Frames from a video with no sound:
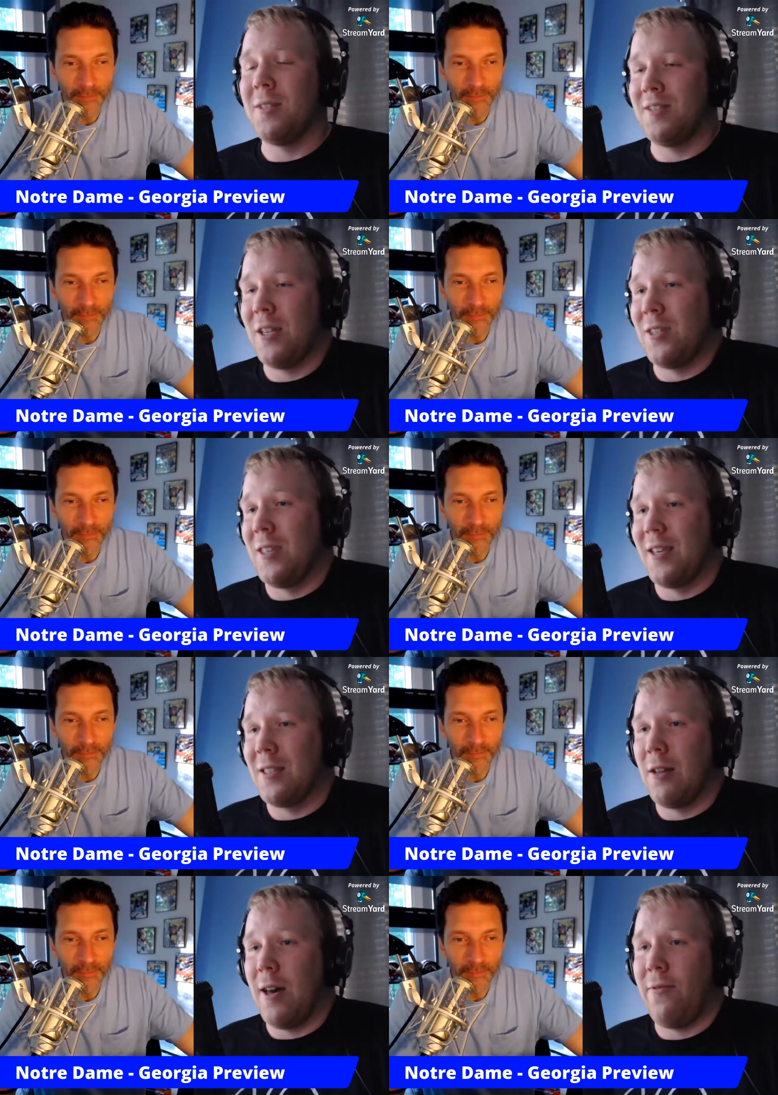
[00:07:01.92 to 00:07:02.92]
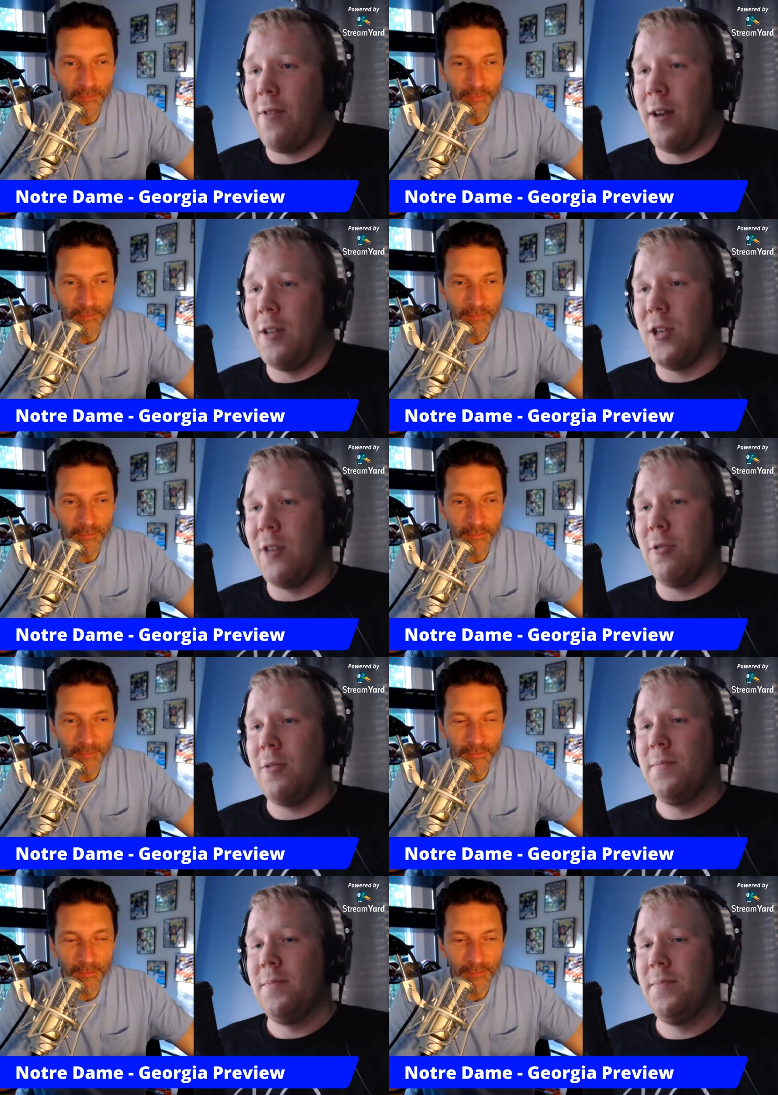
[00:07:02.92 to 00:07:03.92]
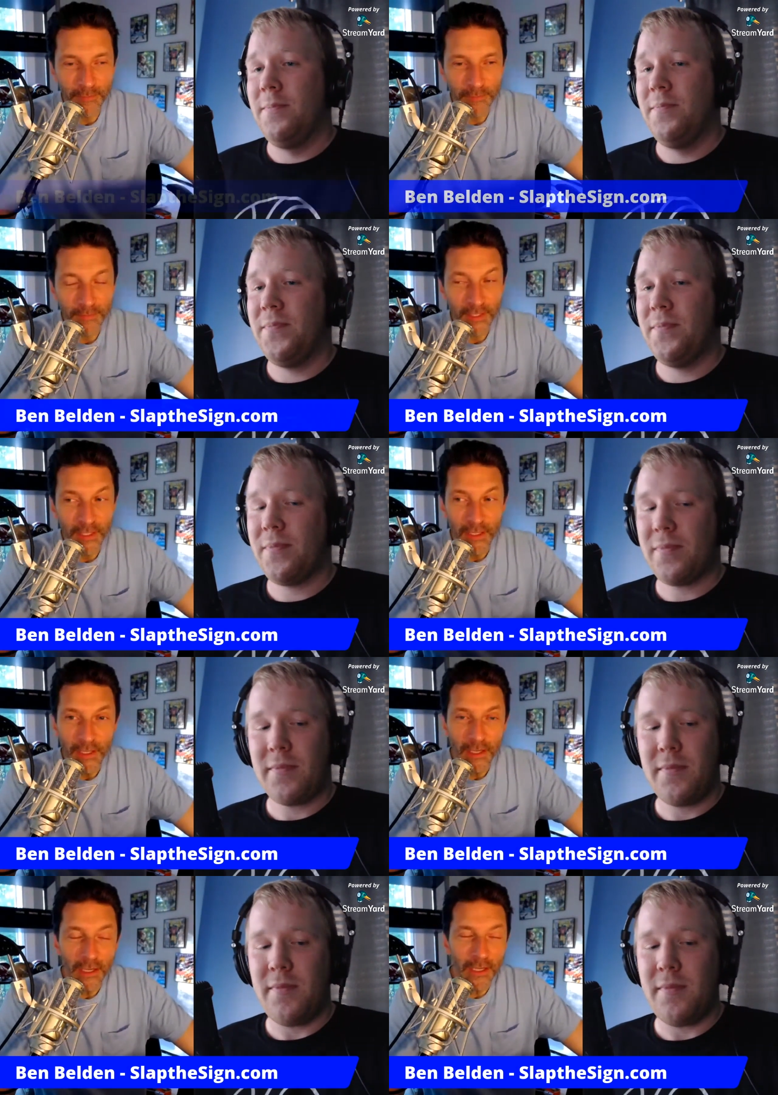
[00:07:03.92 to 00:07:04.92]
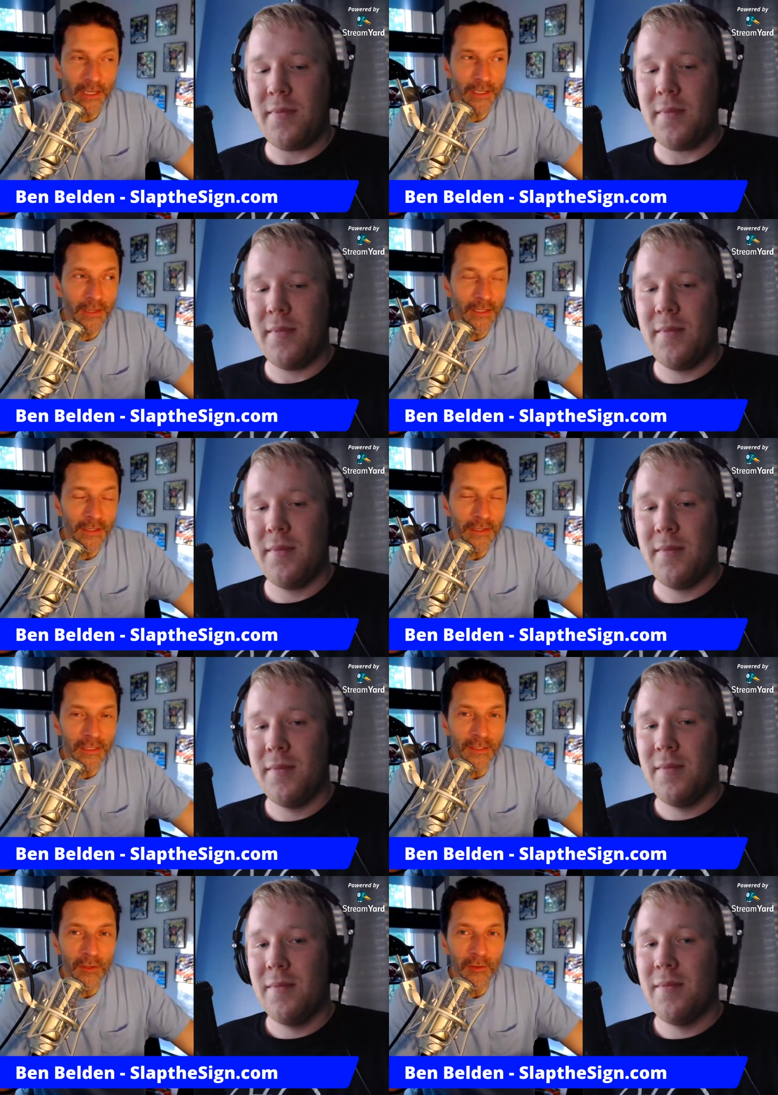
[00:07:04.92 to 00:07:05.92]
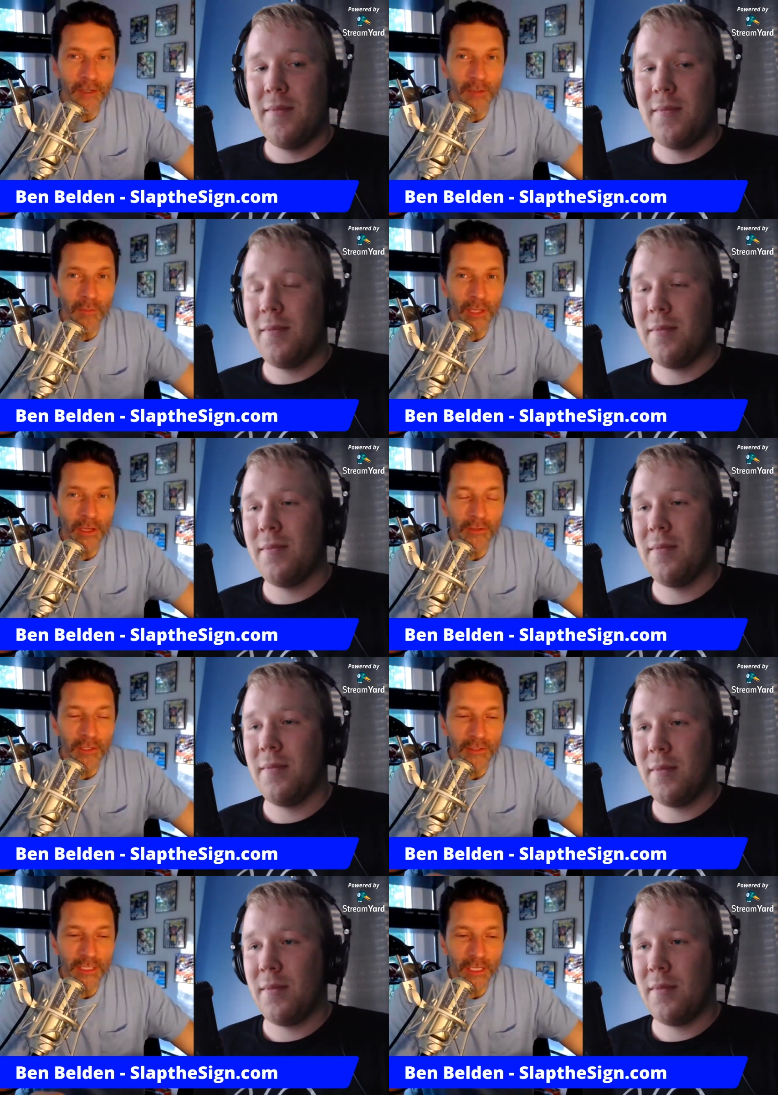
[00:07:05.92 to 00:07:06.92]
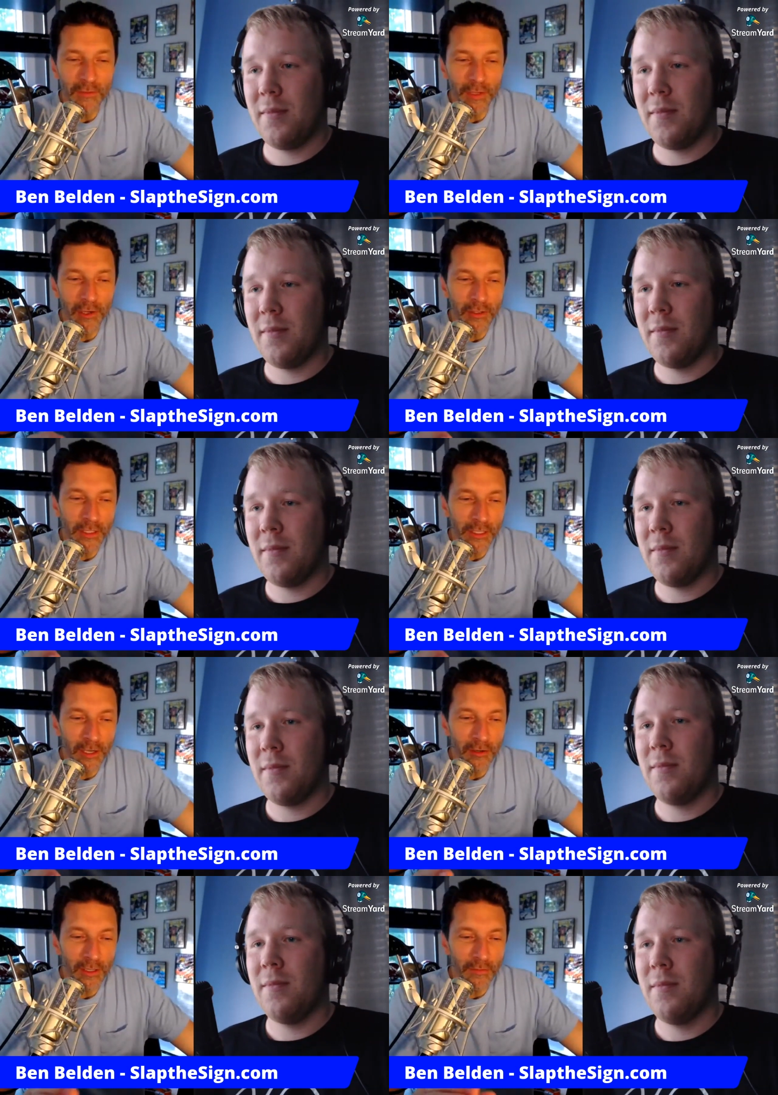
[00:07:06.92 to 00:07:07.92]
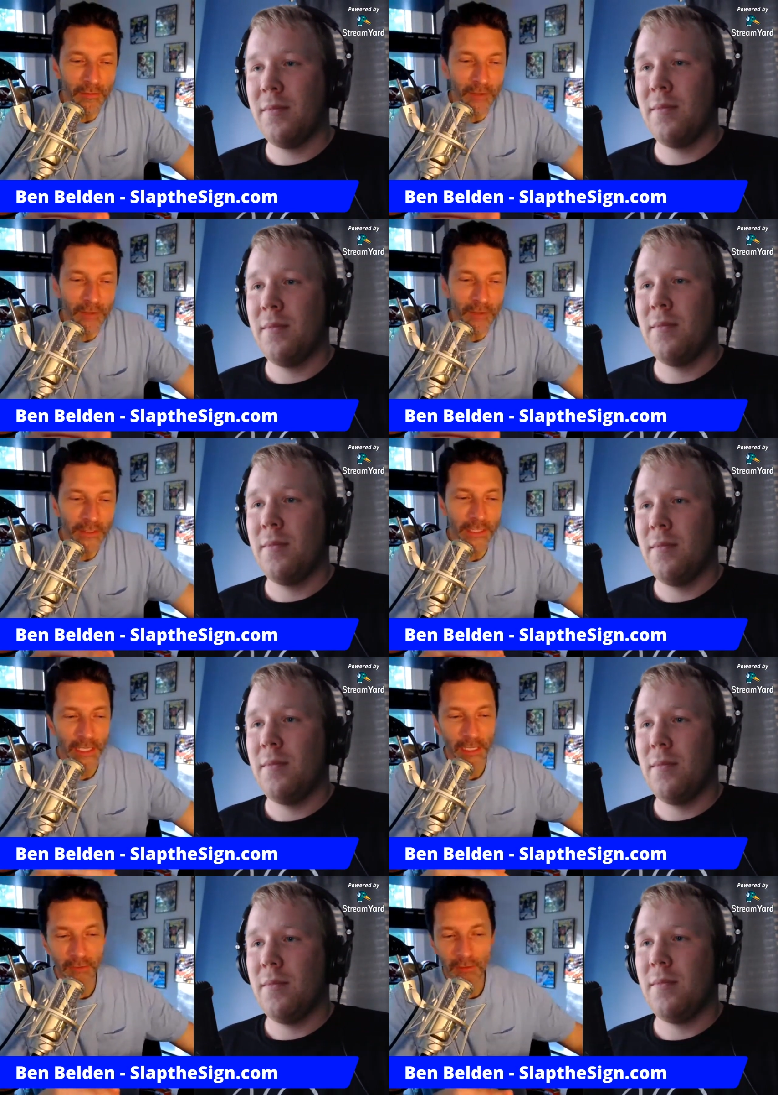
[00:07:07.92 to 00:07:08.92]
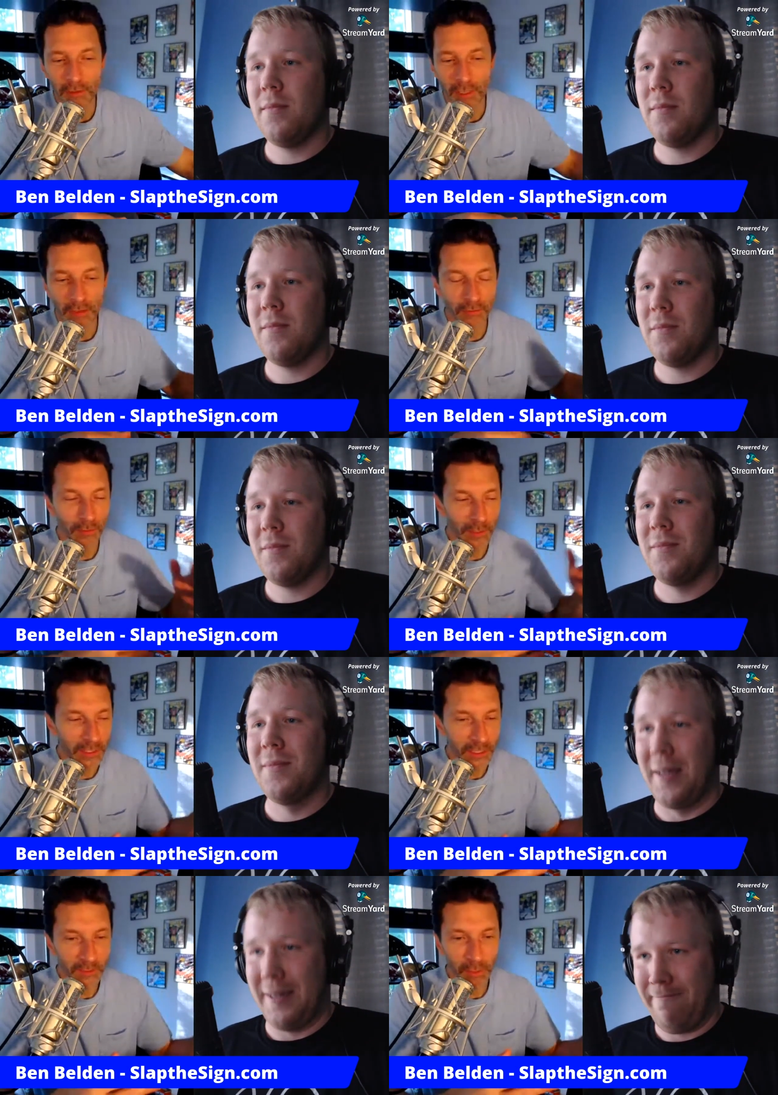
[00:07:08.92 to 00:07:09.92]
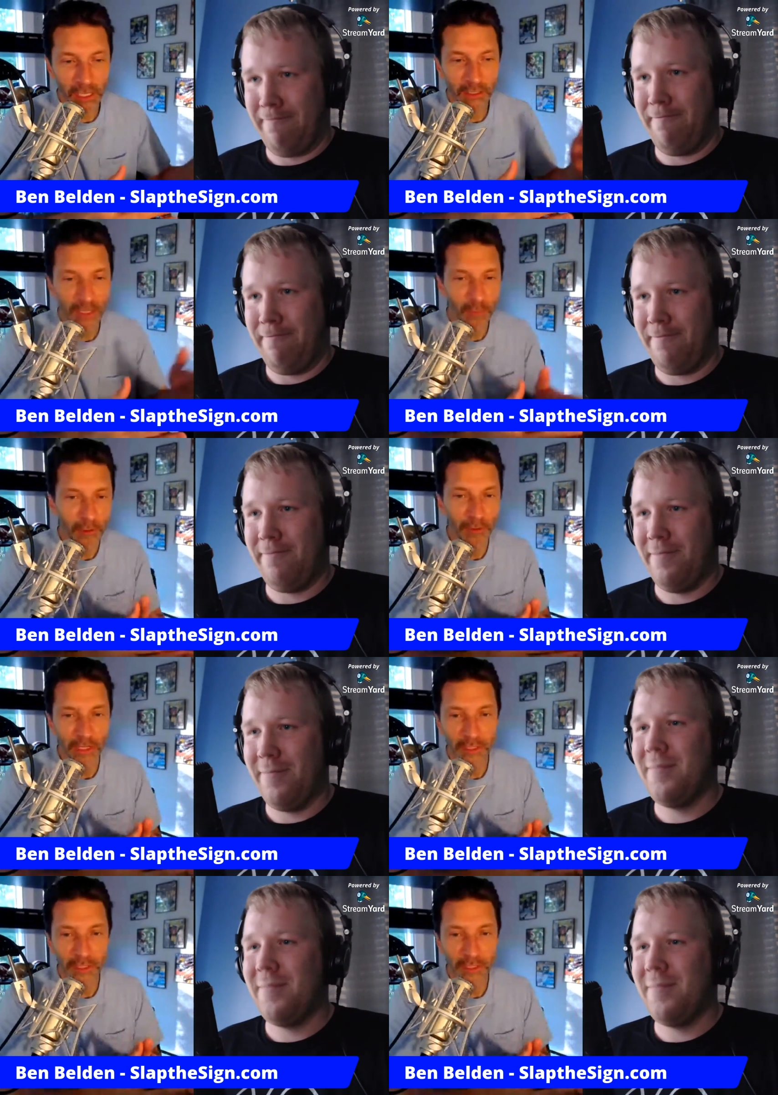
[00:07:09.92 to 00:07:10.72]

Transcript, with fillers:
Speaker 1: because I just think it's a lot of fun in general.
Speaker 2: I got to think that these Notre Dame players are sick of hearing the narrative that even though they have tremendous speed, they move on to